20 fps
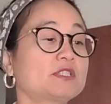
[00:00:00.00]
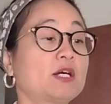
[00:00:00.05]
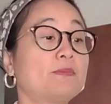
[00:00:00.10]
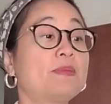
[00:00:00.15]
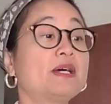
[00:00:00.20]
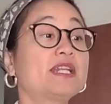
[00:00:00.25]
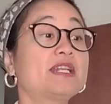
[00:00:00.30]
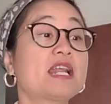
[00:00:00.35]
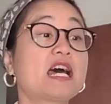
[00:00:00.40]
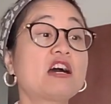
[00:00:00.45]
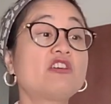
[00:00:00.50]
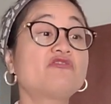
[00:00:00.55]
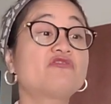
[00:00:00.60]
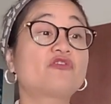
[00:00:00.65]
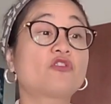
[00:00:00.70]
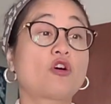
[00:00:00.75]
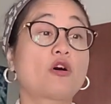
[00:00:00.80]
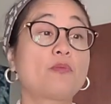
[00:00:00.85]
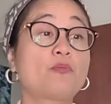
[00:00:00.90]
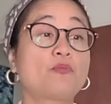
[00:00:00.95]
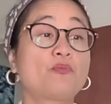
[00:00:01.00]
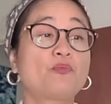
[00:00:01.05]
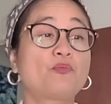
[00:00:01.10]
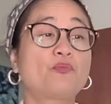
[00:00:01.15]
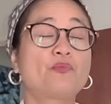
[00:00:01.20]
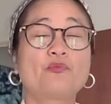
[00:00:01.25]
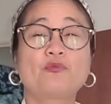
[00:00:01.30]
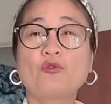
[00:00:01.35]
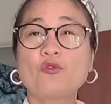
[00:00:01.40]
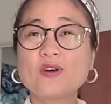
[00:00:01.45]
But now Flop
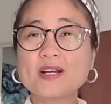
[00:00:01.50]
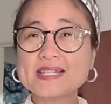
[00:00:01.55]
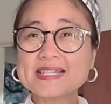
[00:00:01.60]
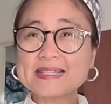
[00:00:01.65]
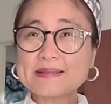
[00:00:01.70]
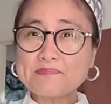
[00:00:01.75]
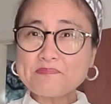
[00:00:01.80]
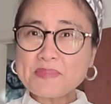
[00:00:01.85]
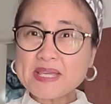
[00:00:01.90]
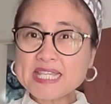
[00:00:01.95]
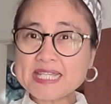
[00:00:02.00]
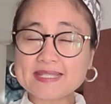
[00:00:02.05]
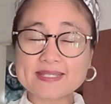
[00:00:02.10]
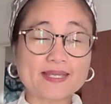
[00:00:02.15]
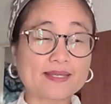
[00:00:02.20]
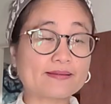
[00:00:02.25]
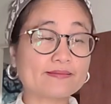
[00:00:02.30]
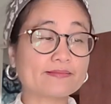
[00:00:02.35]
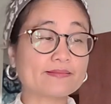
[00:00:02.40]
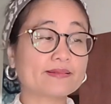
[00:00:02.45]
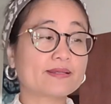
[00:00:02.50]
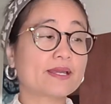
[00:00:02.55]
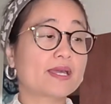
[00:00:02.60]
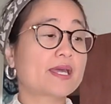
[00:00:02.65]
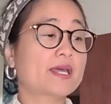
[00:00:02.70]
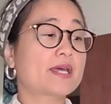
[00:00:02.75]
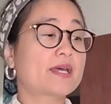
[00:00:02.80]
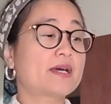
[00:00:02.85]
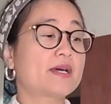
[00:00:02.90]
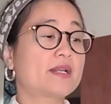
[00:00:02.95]
was missing.
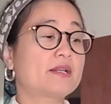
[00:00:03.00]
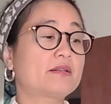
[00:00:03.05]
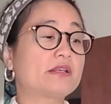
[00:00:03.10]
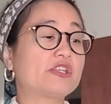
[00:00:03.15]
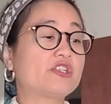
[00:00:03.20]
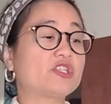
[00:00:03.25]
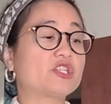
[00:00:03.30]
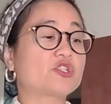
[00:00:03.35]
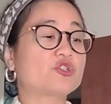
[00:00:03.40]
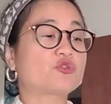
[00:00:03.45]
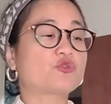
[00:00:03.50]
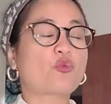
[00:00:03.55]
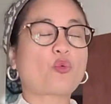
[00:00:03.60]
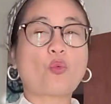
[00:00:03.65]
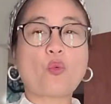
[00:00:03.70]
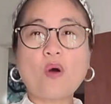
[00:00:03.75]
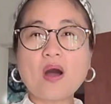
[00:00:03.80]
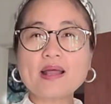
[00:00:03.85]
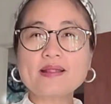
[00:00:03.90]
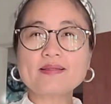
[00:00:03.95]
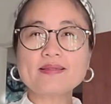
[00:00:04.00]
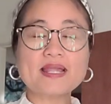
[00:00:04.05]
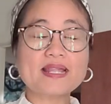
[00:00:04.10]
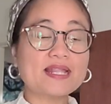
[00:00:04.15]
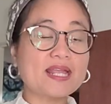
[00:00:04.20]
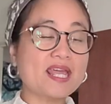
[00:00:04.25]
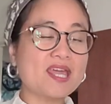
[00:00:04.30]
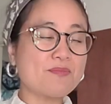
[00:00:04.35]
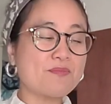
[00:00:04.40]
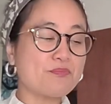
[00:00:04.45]
They just wanted
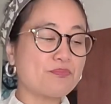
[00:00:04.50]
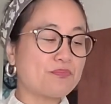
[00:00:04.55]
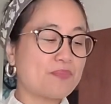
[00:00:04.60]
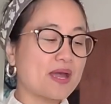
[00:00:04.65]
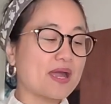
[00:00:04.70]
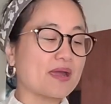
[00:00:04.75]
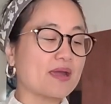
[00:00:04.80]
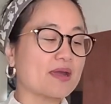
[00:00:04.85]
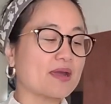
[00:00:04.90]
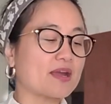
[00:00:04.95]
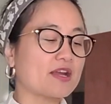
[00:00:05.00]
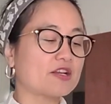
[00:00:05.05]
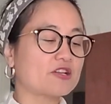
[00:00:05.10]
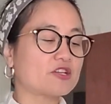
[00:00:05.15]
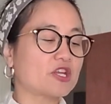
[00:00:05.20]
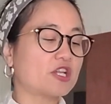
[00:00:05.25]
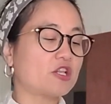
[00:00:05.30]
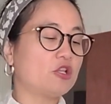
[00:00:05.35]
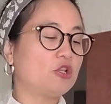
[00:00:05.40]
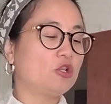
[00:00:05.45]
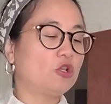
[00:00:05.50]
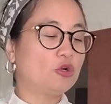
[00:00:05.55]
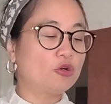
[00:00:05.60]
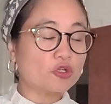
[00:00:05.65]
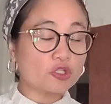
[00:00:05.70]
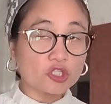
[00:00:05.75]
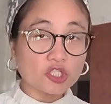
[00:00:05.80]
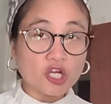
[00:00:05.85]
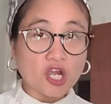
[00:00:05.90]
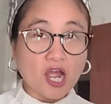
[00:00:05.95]
him back. They
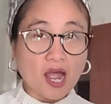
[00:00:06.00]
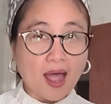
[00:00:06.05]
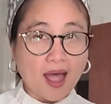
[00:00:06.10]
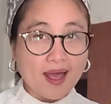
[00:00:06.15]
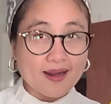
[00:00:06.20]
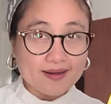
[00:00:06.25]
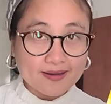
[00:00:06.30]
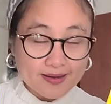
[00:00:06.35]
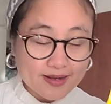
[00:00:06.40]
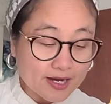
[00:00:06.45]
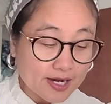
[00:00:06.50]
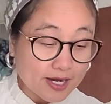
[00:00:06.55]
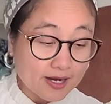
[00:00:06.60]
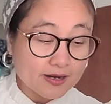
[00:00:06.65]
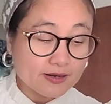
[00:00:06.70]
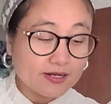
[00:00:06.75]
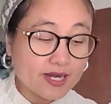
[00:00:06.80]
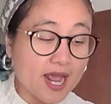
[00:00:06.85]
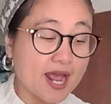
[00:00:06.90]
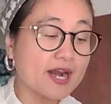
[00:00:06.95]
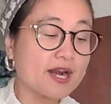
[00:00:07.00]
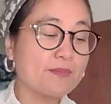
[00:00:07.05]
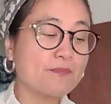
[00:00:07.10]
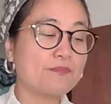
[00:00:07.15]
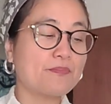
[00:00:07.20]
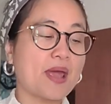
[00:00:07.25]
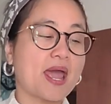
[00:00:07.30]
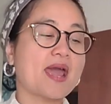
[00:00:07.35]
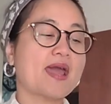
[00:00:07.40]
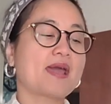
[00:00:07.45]
looked under their
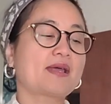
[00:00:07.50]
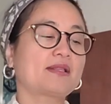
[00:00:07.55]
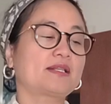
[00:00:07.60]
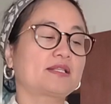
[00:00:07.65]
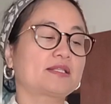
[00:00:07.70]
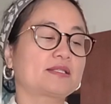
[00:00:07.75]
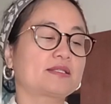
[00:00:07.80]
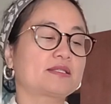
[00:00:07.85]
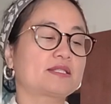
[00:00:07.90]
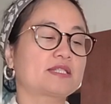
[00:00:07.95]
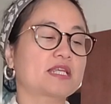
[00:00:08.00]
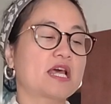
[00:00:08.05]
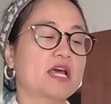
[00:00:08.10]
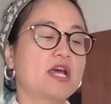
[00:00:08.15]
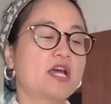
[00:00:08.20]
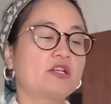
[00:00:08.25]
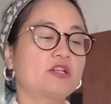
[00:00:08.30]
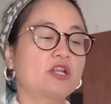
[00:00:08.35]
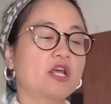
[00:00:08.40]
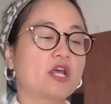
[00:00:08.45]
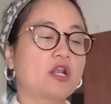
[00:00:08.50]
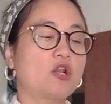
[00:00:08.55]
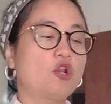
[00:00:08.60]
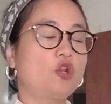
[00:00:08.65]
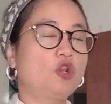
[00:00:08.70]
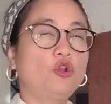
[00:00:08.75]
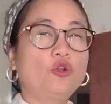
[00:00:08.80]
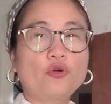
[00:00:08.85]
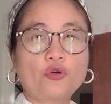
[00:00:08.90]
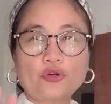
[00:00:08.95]
beds. They
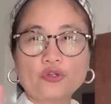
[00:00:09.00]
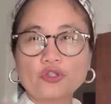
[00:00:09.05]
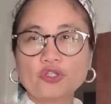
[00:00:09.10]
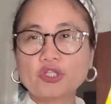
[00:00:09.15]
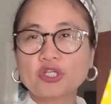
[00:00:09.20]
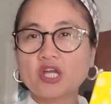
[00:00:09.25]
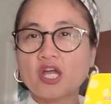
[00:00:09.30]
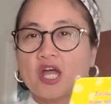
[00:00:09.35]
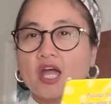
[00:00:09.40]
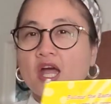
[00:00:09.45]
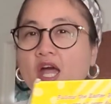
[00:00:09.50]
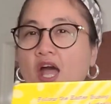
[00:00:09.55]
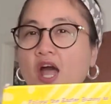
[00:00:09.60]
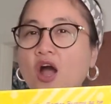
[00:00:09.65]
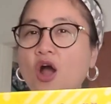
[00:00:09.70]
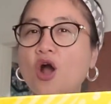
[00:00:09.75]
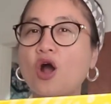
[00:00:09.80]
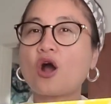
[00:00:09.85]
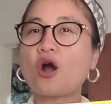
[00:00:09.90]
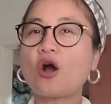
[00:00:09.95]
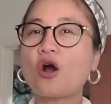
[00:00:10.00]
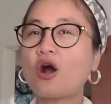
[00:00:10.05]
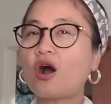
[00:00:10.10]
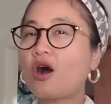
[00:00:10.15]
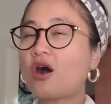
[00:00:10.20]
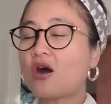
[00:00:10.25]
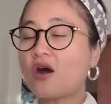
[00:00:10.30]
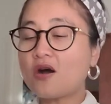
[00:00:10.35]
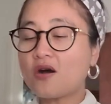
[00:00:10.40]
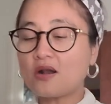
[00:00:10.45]
looked
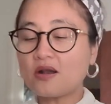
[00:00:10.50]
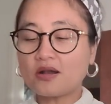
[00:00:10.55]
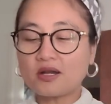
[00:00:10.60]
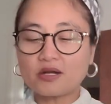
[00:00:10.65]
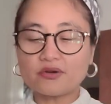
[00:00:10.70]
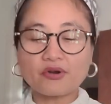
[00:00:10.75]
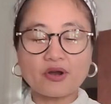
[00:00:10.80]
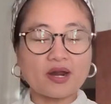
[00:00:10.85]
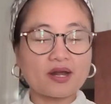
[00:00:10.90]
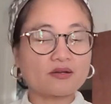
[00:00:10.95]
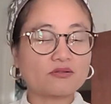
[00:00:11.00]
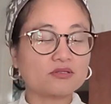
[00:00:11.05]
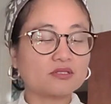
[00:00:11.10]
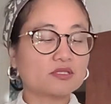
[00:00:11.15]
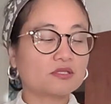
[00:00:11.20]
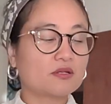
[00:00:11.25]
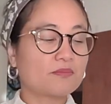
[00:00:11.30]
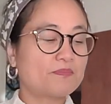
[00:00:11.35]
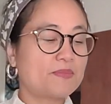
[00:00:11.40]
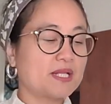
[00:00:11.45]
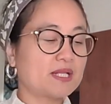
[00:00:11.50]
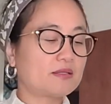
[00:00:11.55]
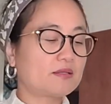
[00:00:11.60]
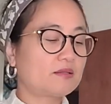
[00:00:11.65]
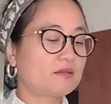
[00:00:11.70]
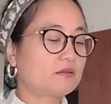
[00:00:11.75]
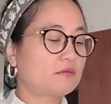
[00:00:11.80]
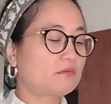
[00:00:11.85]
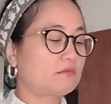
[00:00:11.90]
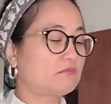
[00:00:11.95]
all around, but
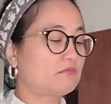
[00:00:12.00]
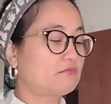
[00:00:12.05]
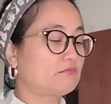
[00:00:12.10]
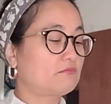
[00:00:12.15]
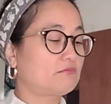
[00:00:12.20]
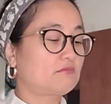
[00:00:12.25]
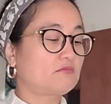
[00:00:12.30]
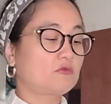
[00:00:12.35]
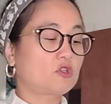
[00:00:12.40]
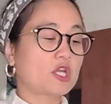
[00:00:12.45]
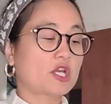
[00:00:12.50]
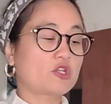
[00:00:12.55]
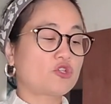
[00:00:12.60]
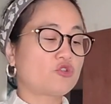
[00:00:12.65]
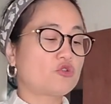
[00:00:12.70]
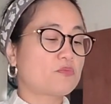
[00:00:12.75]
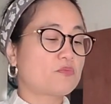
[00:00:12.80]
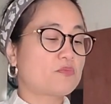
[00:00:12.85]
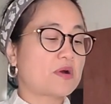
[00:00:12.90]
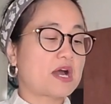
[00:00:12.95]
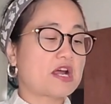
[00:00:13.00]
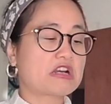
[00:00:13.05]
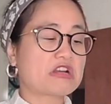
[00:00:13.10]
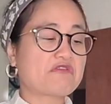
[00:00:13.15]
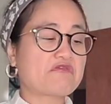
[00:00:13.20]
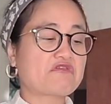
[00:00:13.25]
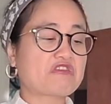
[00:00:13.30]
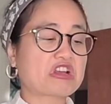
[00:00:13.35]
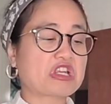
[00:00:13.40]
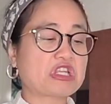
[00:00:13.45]
the new
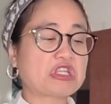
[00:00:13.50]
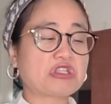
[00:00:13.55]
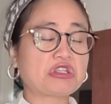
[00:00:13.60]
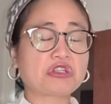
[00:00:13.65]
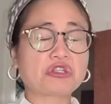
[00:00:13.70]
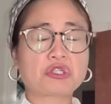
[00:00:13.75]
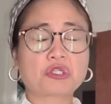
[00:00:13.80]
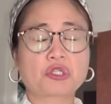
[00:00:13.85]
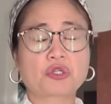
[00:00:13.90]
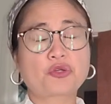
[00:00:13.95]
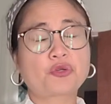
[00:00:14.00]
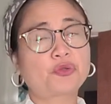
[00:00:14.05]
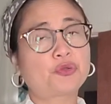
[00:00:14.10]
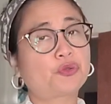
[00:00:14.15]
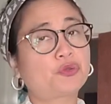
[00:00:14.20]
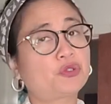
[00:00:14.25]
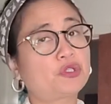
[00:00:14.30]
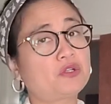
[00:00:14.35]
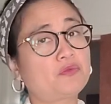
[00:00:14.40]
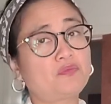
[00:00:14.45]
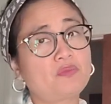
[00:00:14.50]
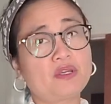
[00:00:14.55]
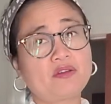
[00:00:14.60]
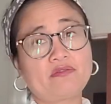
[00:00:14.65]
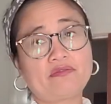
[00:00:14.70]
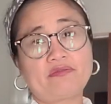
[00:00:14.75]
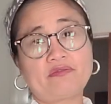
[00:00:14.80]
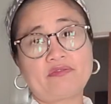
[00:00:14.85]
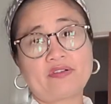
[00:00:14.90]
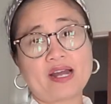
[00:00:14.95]
bunny friend just couldn't be
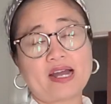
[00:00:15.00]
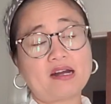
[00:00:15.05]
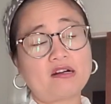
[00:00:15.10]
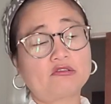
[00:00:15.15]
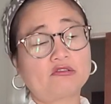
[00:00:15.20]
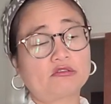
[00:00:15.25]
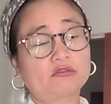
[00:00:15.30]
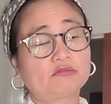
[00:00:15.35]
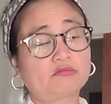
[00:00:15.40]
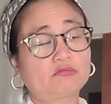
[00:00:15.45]
found.